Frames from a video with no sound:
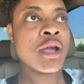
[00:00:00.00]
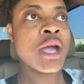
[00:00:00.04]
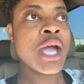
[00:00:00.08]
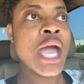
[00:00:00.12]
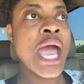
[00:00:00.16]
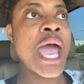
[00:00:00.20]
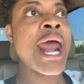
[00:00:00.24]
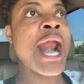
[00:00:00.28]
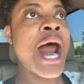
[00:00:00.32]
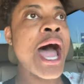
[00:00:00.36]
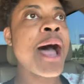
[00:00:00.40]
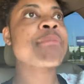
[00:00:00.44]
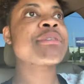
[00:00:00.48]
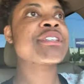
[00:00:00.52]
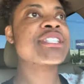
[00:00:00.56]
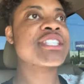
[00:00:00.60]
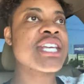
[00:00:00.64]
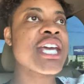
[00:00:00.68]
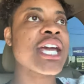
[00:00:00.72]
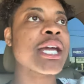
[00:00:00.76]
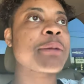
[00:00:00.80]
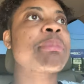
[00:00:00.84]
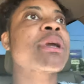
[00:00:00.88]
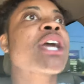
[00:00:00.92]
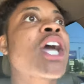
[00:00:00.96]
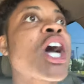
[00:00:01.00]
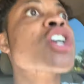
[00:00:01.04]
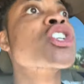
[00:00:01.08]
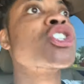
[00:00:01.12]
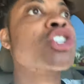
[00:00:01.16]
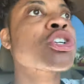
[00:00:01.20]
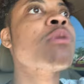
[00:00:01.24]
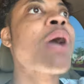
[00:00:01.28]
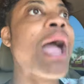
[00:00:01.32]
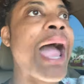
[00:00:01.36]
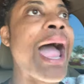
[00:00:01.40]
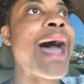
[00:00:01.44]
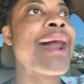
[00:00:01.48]
and I'm sick because
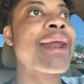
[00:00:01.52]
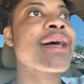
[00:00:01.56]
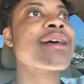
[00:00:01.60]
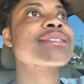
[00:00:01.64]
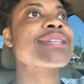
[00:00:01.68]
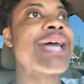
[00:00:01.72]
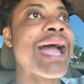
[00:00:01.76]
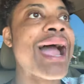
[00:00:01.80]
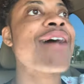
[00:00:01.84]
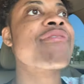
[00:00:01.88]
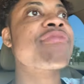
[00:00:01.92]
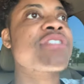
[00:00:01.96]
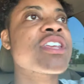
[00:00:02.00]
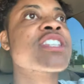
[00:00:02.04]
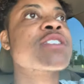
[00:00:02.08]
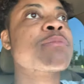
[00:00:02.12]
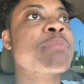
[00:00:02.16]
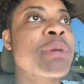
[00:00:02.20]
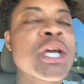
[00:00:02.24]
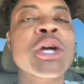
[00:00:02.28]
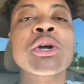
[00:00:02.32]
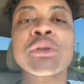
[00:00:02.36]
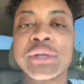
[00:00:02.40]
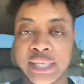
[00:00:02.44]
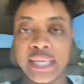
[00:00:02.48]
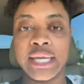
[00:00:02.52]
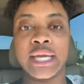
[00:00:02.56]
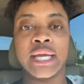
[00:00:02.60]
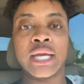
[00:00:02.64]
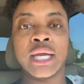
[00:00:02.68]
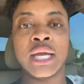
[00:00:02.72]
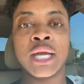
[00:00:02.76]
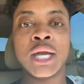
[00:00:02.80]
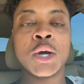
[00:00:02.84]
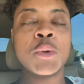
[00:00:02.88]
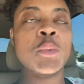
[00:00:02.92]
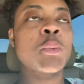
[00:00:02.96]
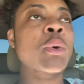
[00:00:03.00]
you had us at this building
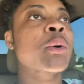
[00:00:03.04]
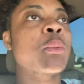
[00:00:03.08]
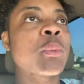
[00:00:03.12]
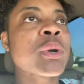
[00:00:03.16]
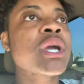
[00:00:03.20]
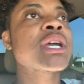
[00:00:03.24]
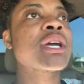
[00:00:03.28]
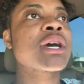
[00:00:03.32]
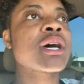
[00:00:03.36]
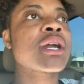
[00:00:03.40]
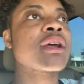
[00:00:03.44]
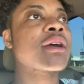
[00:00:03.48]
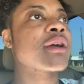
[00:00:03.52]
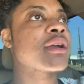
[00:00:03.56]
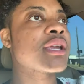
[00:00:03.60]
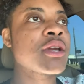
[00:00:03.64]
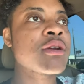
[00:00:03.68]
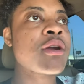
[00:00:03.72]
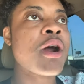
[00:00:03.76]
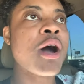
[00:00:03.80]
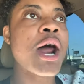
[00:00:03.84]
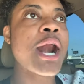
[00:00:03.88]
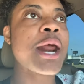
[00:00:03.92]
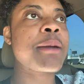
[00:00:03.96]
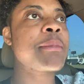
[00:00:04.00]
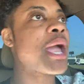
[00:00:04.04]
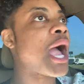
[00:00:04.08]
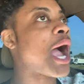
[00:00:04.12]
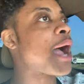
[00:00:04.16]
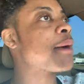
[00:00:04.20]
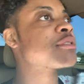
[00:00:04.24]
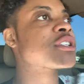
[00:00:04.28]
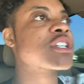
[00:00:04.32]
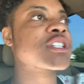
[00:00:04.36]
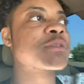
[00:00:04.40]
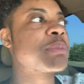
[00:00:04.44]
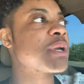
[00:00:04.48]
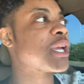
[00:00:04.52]
when we could have, you know what I mean? I'm
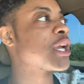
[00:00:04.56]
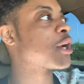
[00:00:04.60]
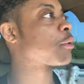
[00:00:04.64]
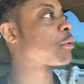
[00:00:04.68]
just being